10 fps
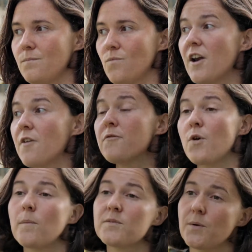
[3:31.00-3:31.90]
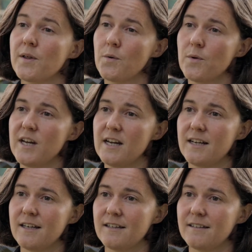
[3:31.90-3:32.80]
informs the way that we
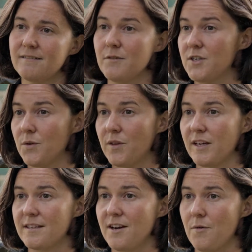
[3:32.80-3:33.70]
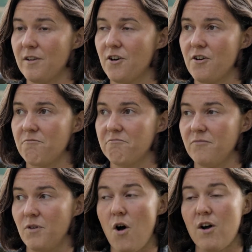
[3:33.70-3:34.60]
do things here. We learn
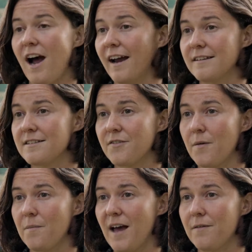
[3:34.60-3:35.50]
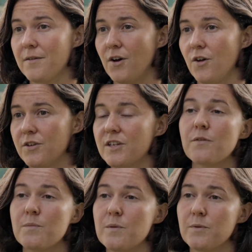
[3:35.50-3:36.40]
all kinds from that with all the
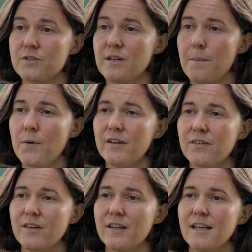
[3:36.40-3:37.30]
different people's inputs.